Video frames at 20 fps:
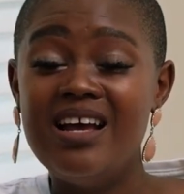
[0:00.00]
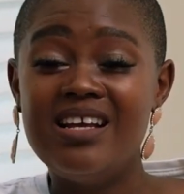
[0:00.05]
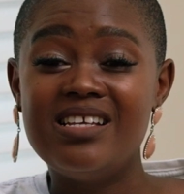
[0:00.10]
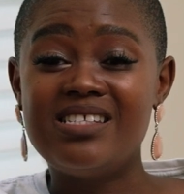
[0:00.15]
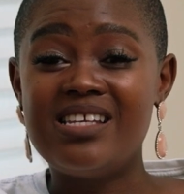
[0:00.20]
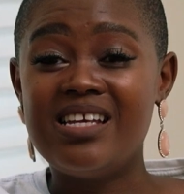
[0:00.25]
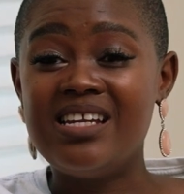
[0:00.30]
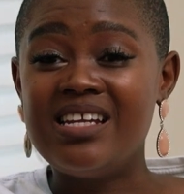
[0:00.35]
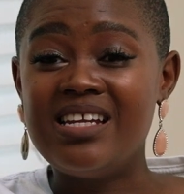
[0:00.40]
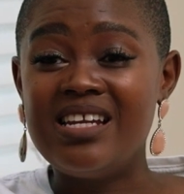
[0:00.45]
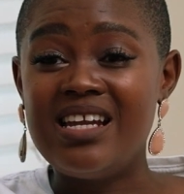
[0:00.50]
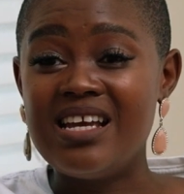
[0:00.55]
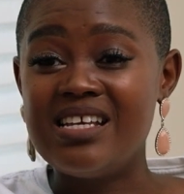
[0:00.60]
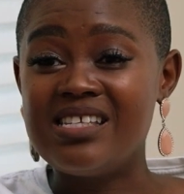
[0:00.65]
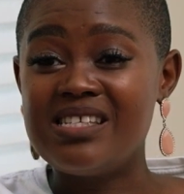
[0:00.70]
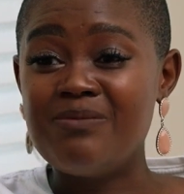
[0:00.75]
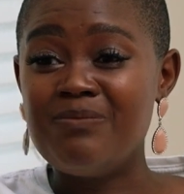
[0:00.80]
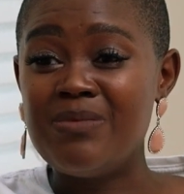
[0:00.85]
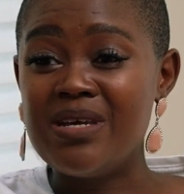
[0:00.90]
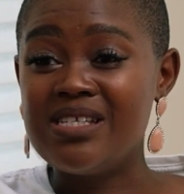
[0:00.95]
send in
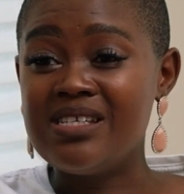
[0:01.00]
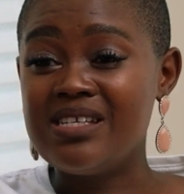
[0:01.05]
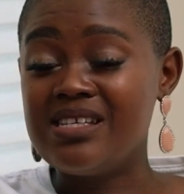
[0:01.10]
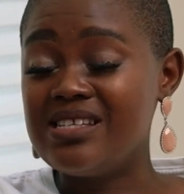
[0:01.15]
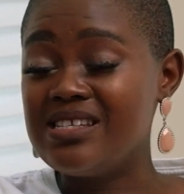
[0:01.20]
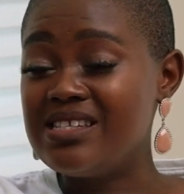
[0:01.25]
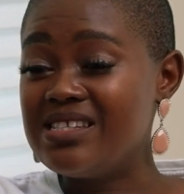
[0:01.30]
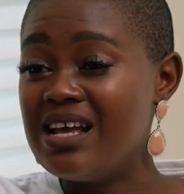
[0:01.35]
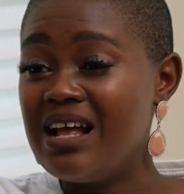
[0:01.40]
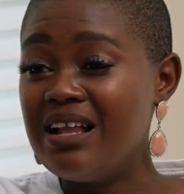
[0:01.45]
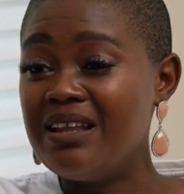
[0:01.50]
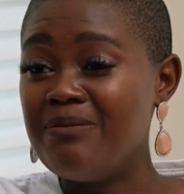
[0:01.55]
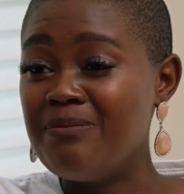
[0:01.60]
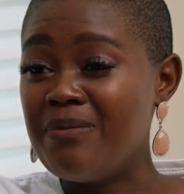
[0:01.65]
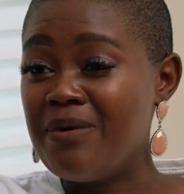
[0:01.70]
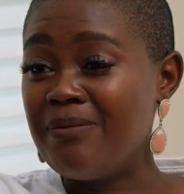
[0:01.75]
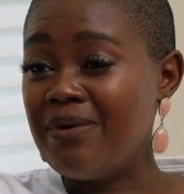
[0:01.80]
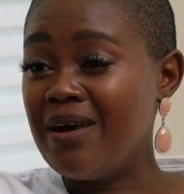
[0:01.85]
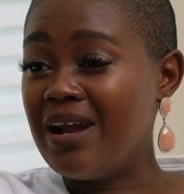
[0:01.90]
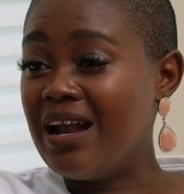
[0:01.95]
SMSs, tell
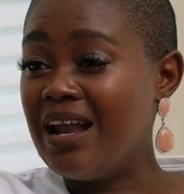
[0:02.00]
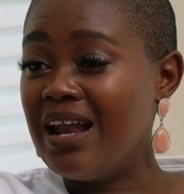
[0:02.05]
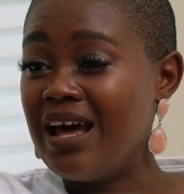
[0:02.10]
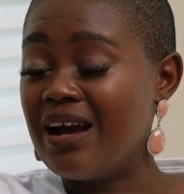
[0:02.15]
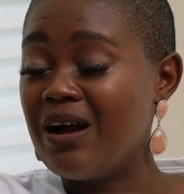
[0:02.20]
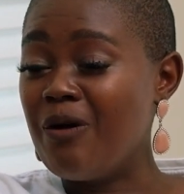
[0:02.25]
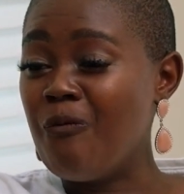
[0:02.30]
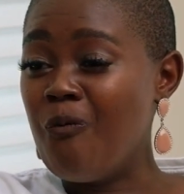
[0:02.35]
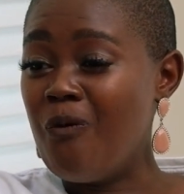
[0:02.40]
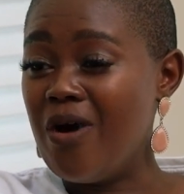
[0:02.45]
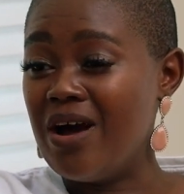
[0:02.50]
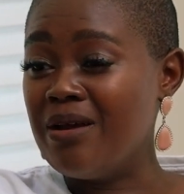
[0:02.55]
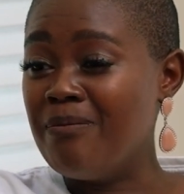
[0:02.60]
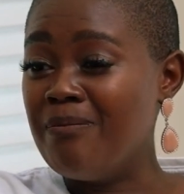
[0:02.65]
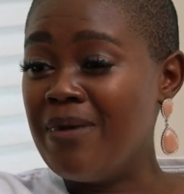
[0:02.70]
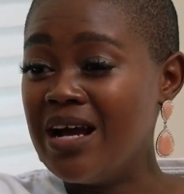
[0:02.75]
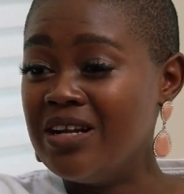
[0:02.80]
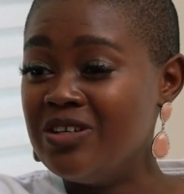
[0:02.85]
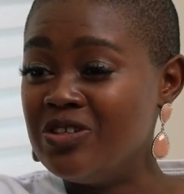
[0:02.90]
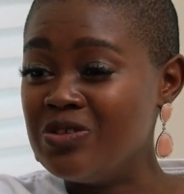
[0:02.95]
them about like what
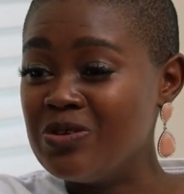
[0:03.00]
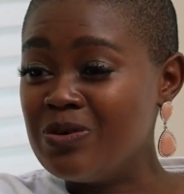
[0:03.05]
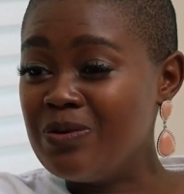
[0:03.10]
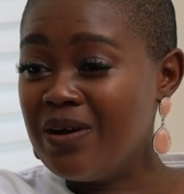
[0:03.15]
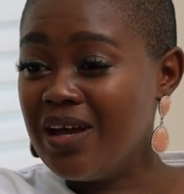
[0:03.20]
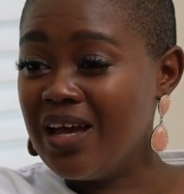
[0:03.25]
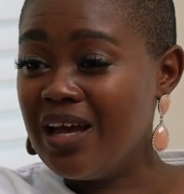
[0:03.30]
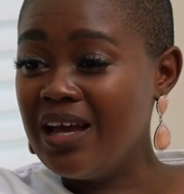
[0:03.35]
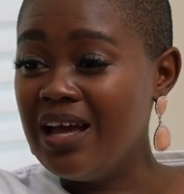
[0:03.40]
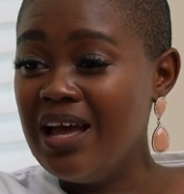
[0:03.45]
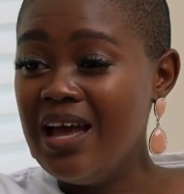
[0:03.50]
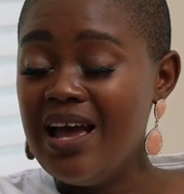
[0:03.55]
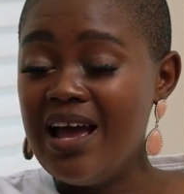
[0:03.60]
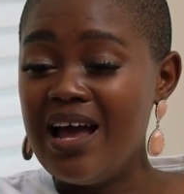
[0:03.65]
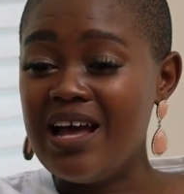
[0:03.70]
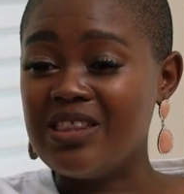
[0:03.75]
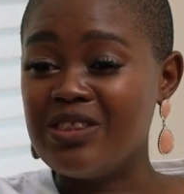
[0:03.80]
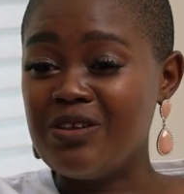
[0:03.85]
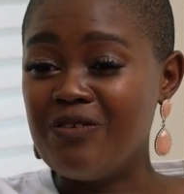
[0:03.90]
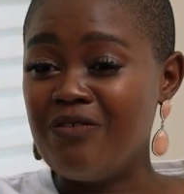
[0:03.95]
am I doing
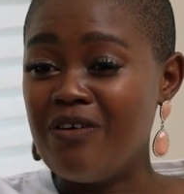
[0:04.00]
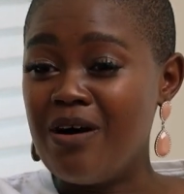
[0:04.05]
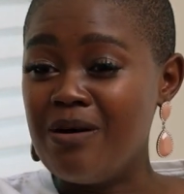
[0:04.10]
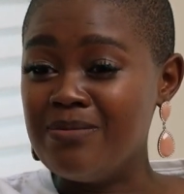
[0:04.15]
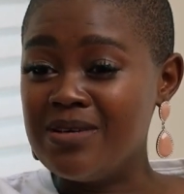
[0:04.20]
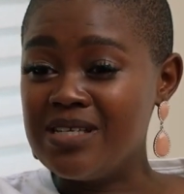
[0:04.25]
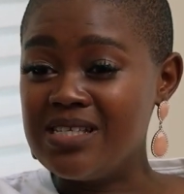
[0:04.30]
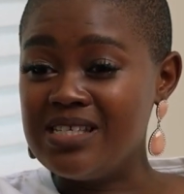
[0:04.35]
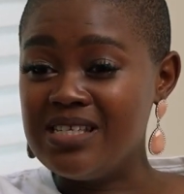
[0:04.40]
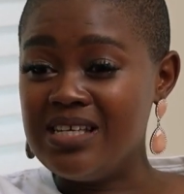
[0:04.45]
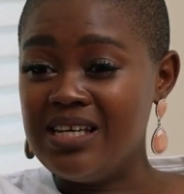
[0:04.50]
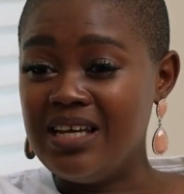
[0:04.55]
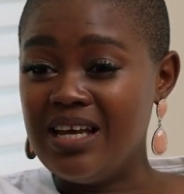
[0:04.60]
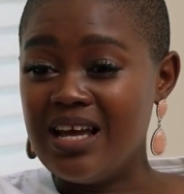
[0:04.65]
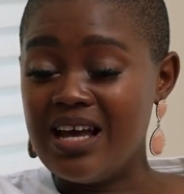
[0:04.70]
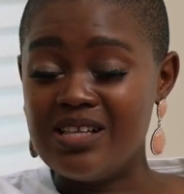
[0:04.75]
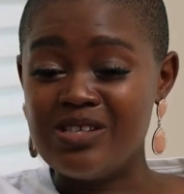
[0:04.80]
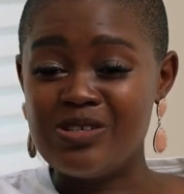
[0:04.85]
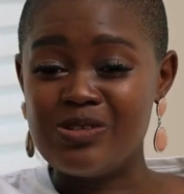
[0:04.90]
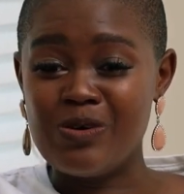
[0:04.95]
at the
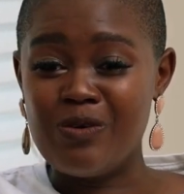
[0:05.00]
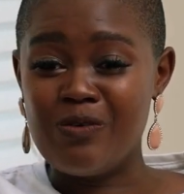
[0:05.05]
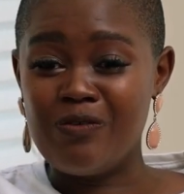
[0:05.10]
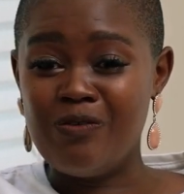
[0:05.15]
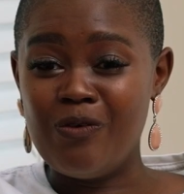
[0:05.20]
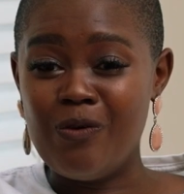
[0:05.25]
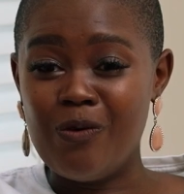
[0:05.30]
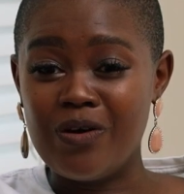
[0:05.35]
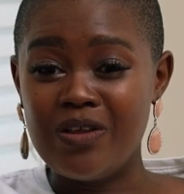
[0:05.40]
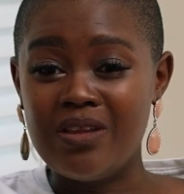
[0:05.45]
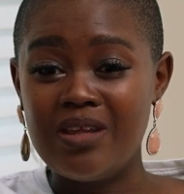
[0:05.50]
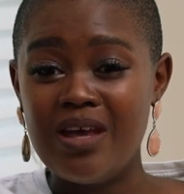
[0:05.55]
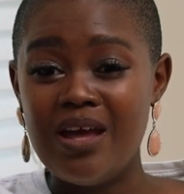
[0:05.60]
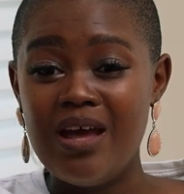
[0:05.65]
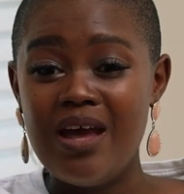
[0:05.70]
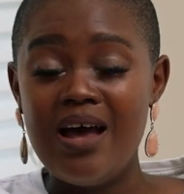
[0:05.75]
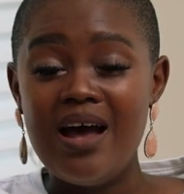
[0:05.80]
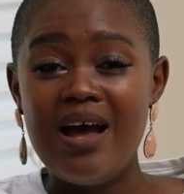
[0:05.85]
pharmacy and so forth.